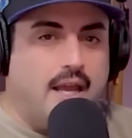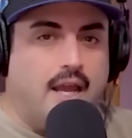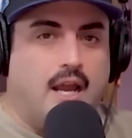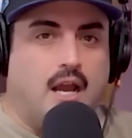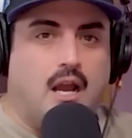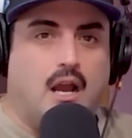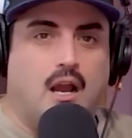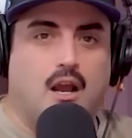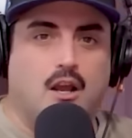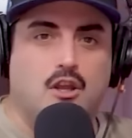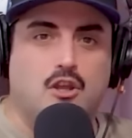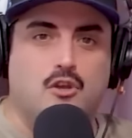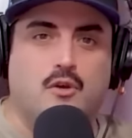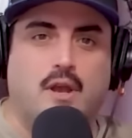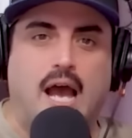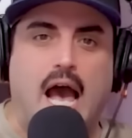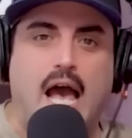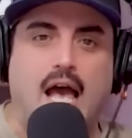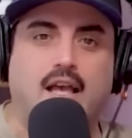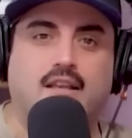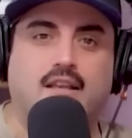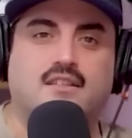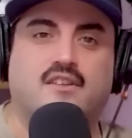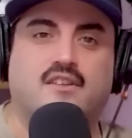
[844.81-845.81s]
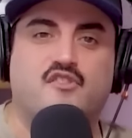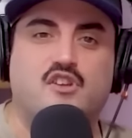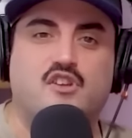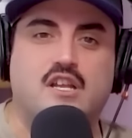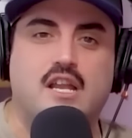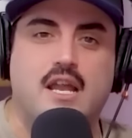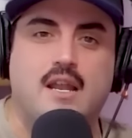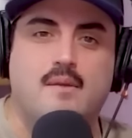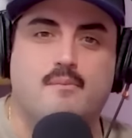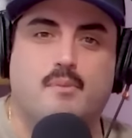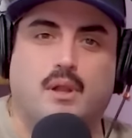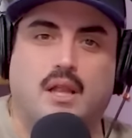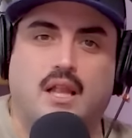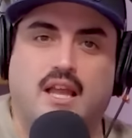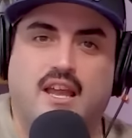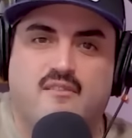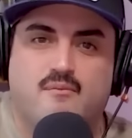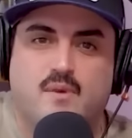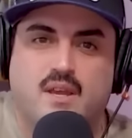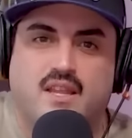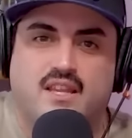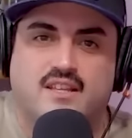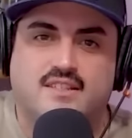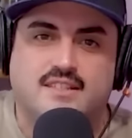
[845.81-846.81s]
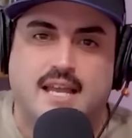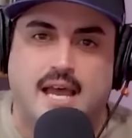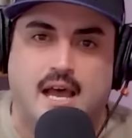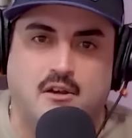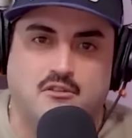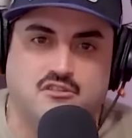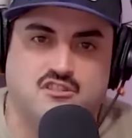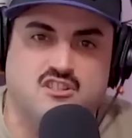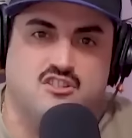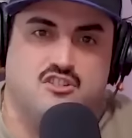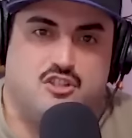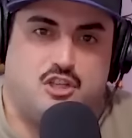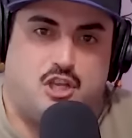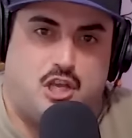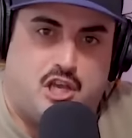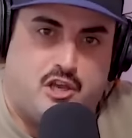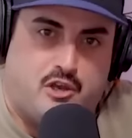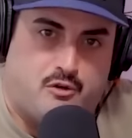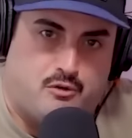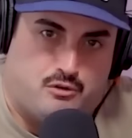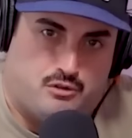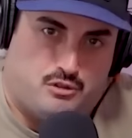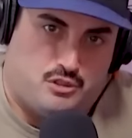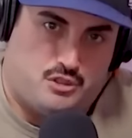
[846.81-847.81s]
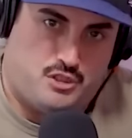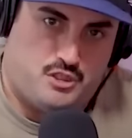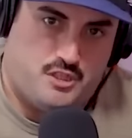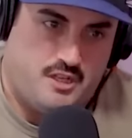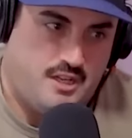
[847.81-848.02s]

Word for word: Closet you guys, if you didn't believe me, this house is huge.